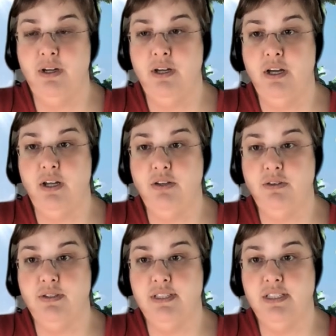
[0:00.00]
and you
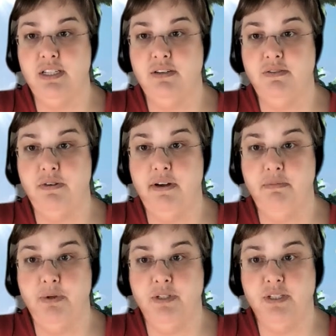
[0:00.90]
can see if you have
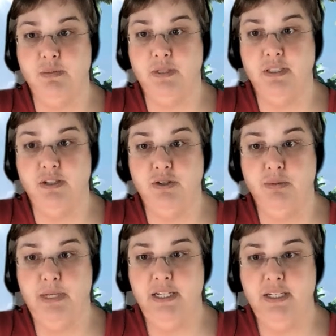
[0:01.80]
participants in your
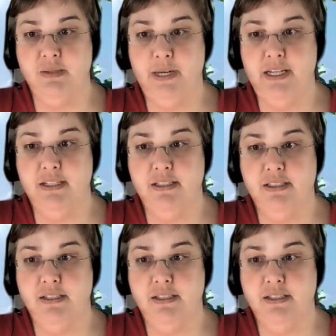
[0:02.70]
meeting space.